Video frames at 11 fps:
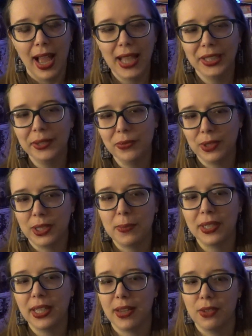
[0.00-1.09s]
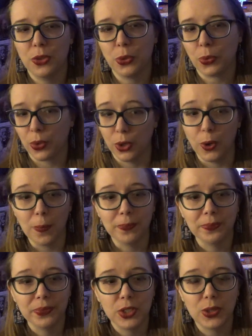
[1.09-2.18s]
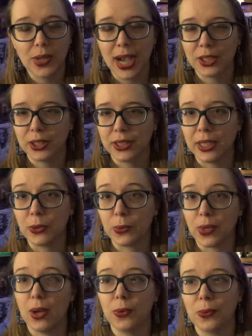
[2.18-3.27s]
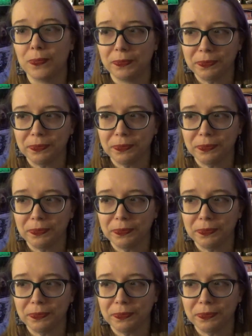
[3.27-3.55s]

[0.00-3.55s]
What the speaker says: hasn't really been given the room to actually grow